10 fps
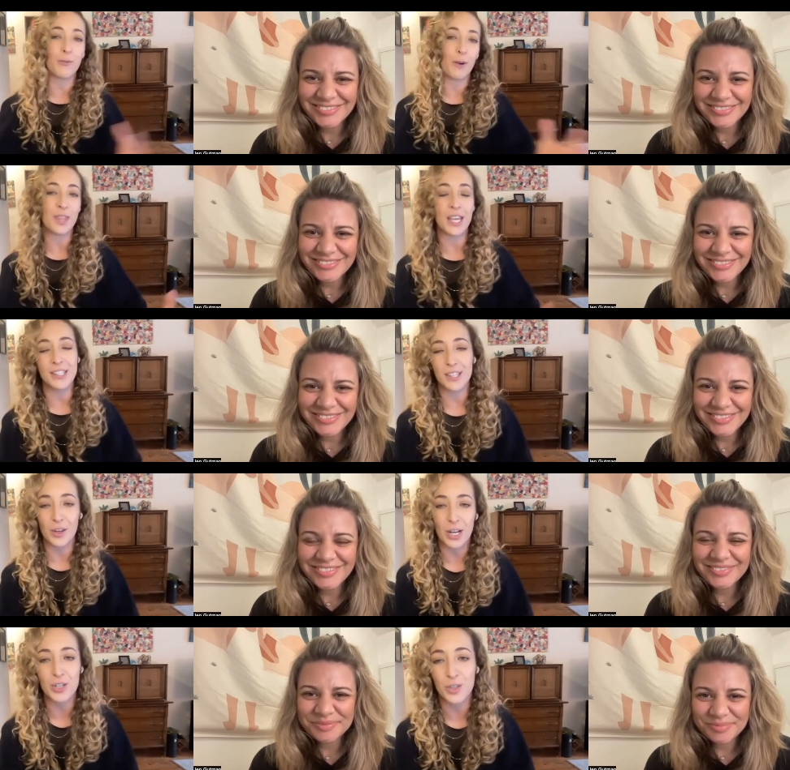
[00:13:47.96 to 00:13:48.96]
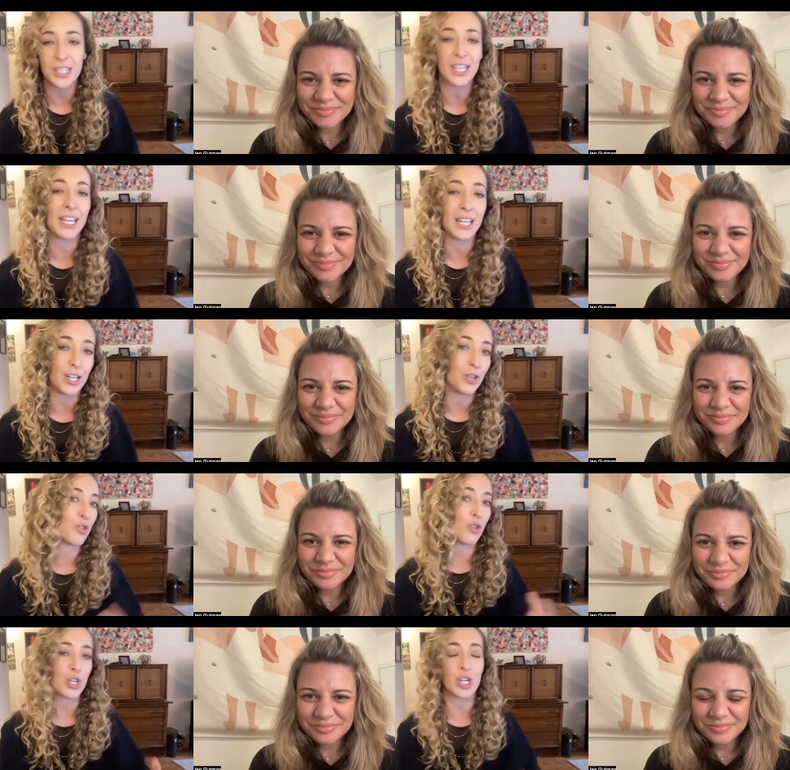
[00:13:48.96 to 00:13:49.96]
Speaker 1: the different things that they're interested in,
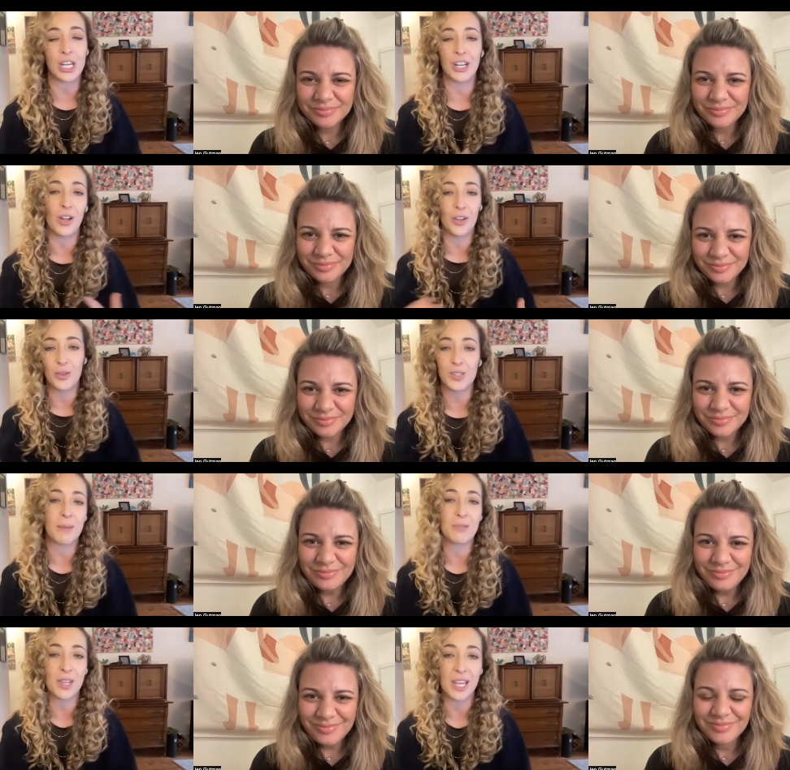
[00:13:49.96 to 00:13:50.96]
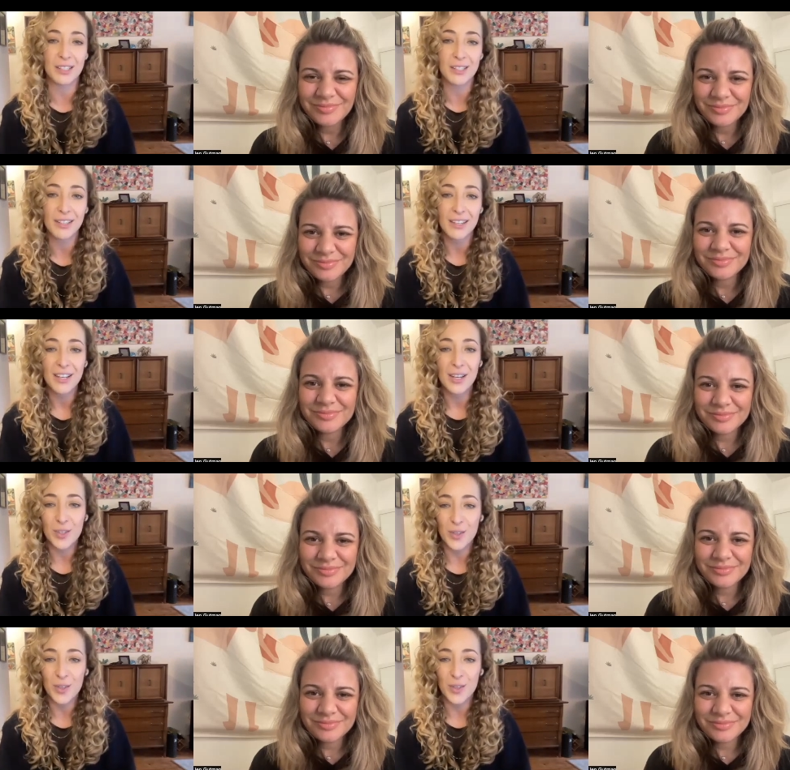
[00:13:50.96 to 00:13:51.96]
nutrition, and all those types of things.
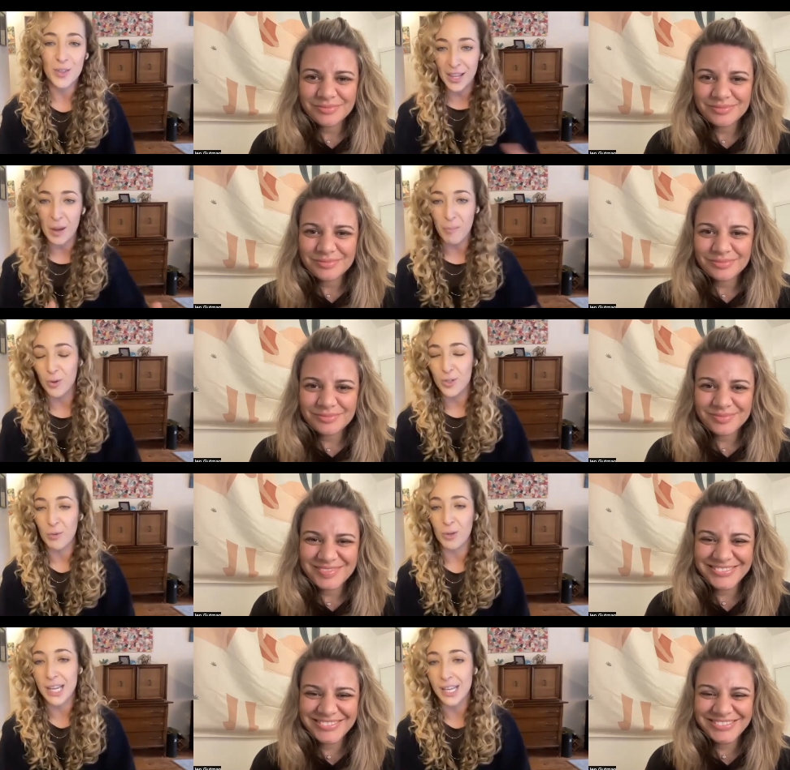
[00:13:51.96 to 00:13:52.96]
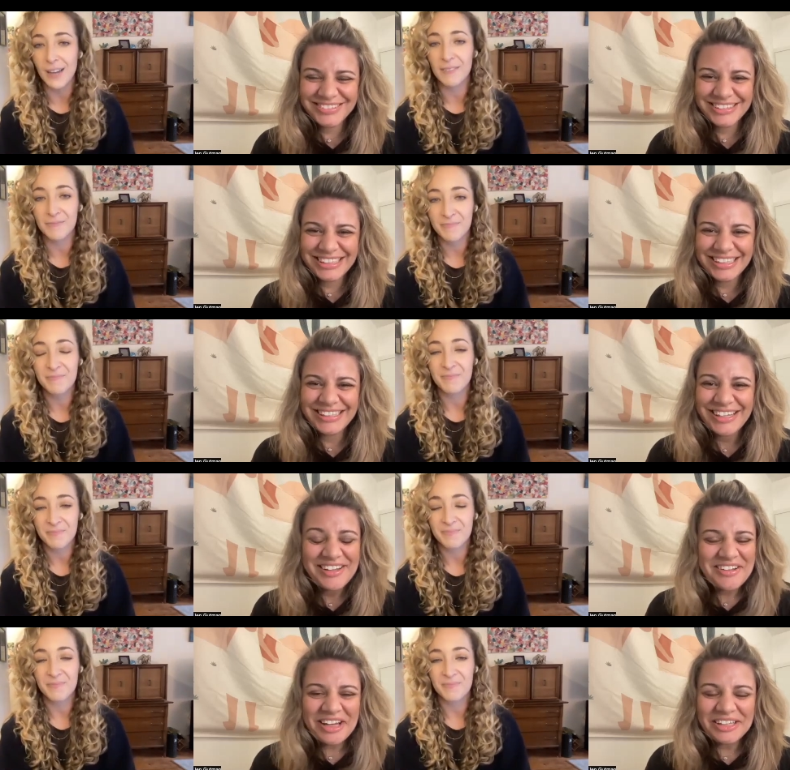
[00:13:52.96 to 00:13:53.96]
So that's kind of the approach that we're taking.
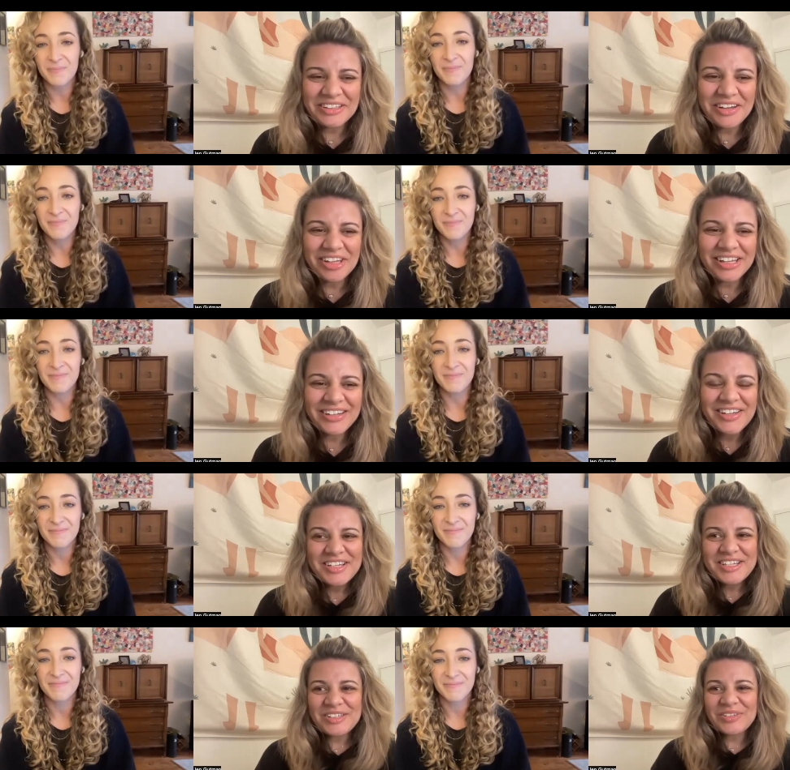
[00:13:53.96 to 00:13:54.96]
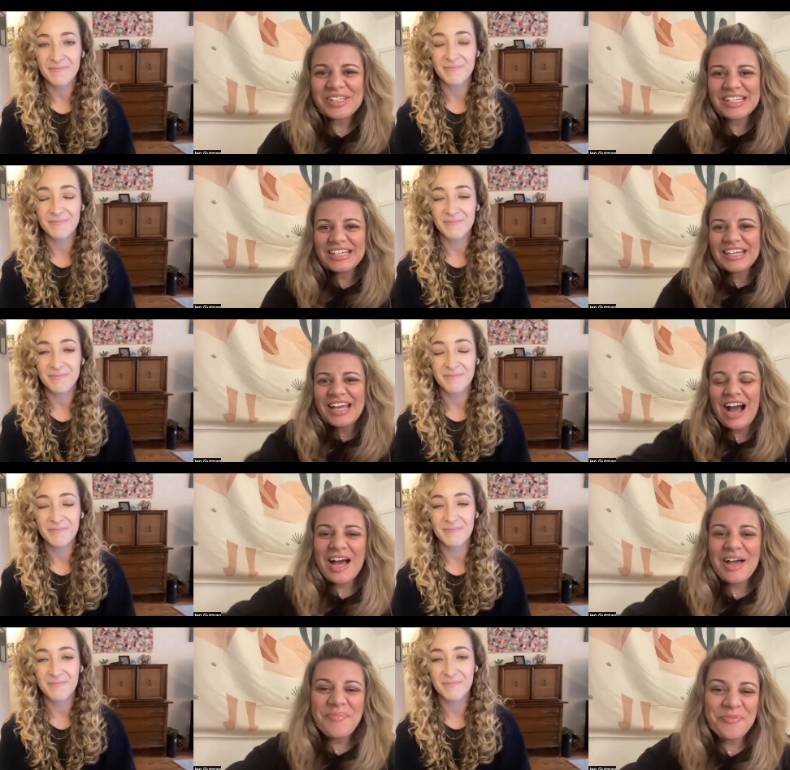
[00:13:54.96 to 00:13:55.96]
Speaker 2: I love it. So listen,
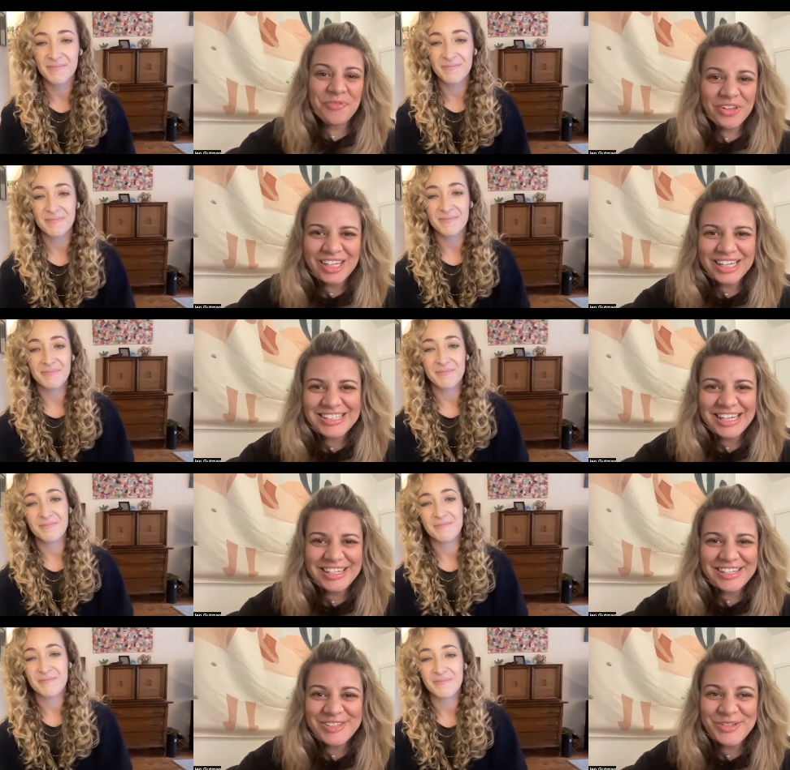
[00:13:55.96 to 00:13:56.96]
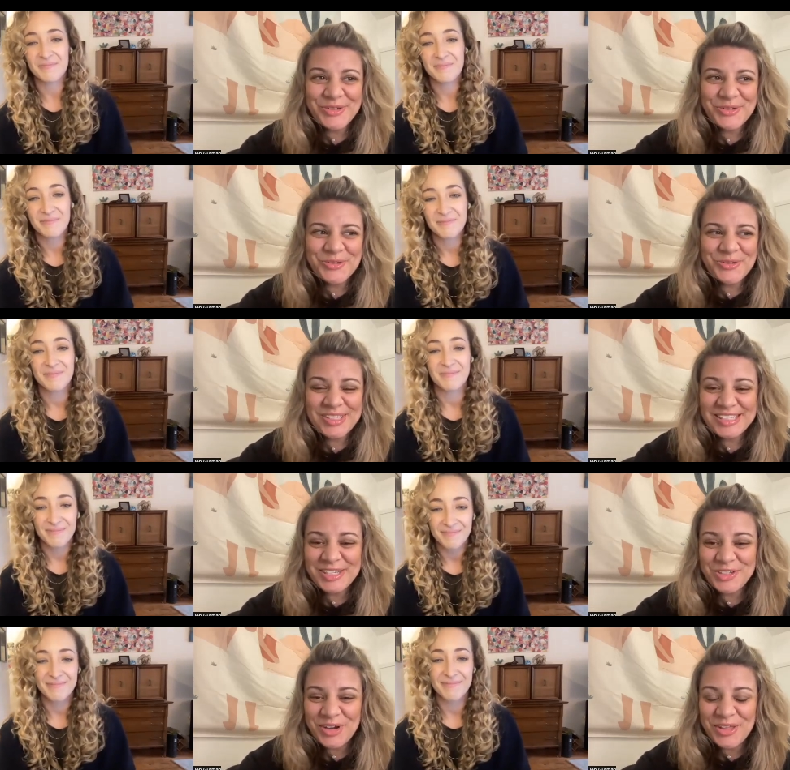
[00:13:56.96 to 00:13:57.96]
I'm really excited to
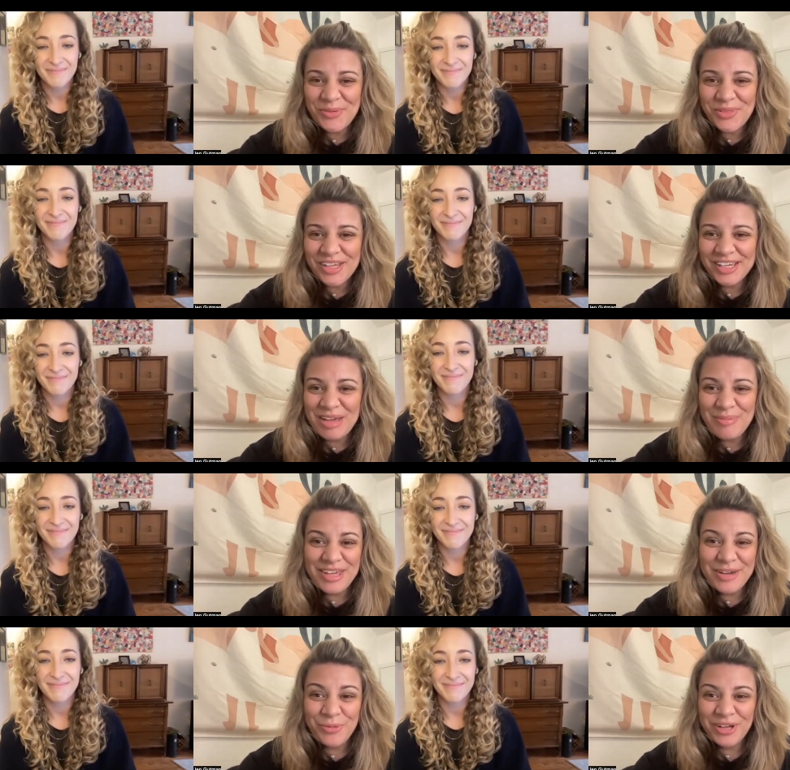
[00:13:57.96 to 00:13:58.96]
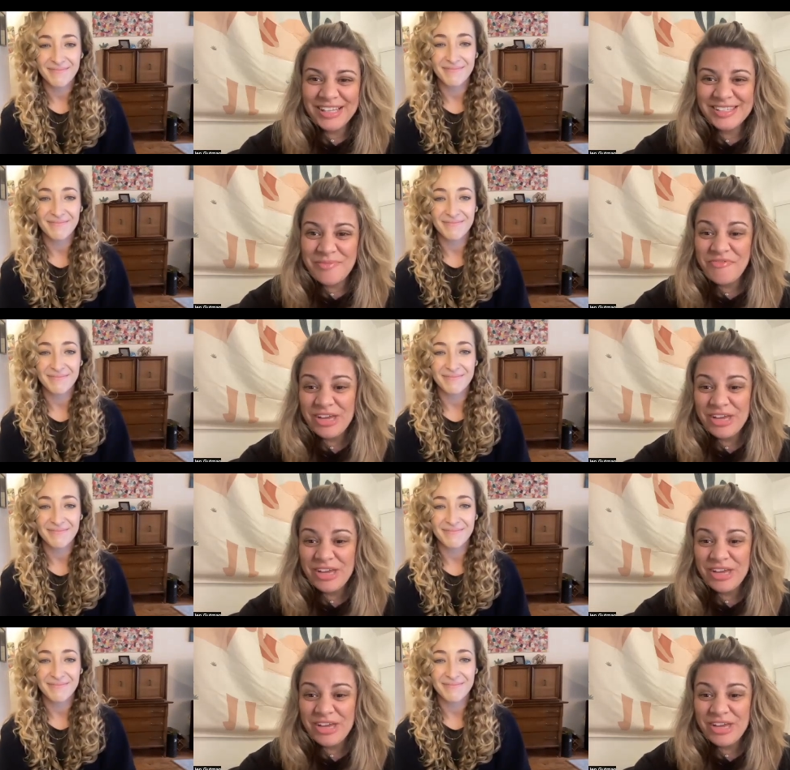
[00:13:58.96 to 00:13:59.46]
see Strength Within. Maybe it will get some